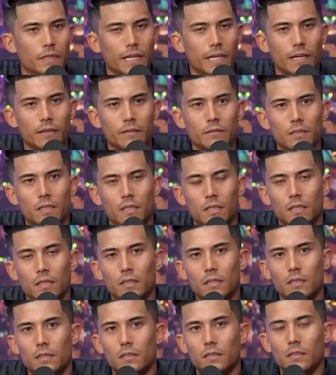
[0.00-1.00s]
Yeah.
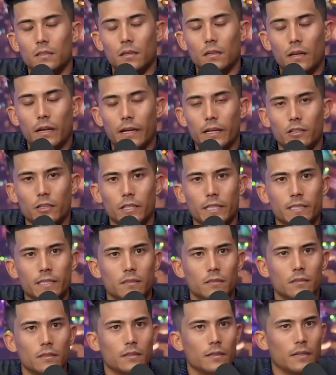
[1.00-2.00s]
No, and I agree.
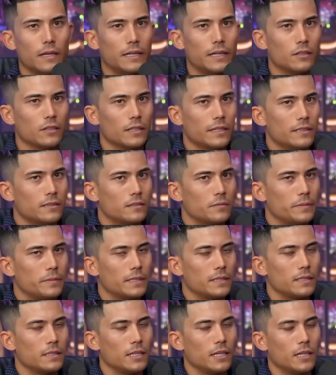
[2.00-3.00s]
I agree. It's
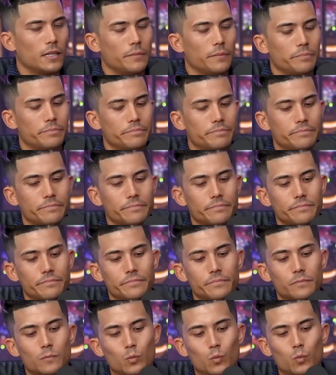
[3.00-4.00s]
been um,
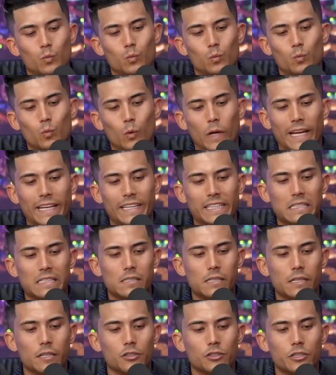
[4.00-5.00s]
way
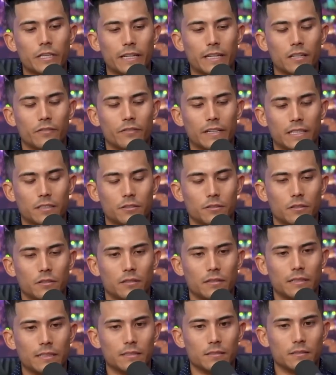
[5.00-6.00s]
easier to innovate and do the
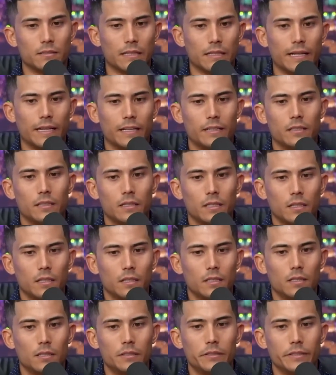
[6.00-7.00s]
things that,
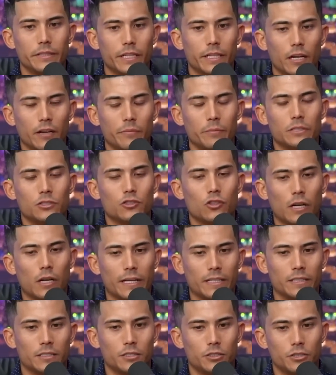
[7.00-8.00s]
you know, I've been
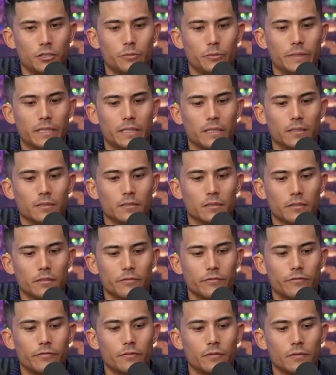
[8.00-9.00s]
trying to do because
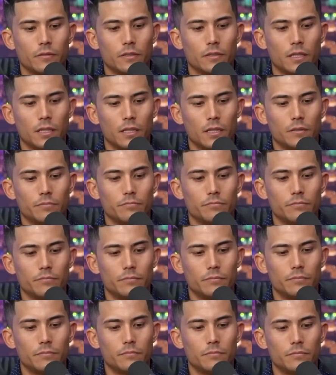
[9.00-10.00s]
of um,
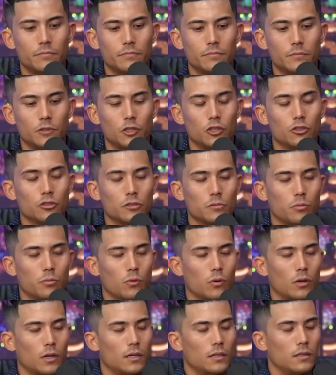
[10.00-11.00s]
your
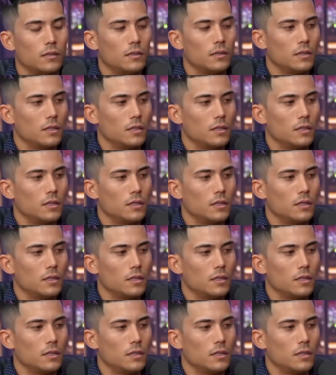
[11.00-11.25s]
support.